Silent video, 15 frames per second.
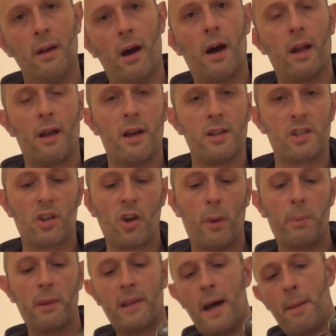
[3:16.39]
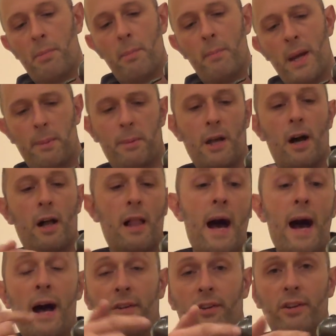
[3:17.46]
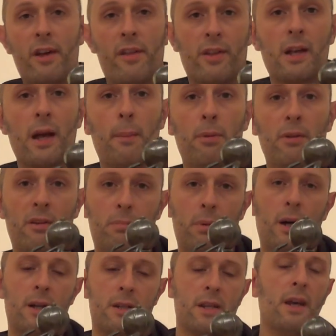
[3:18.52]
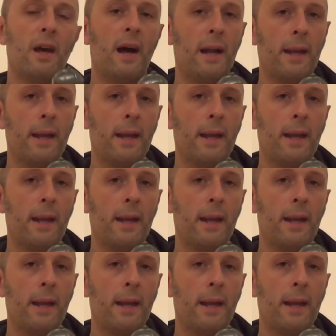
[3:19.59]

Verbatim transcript: I'd like to copy that, but maybe I'll add another couple of bars.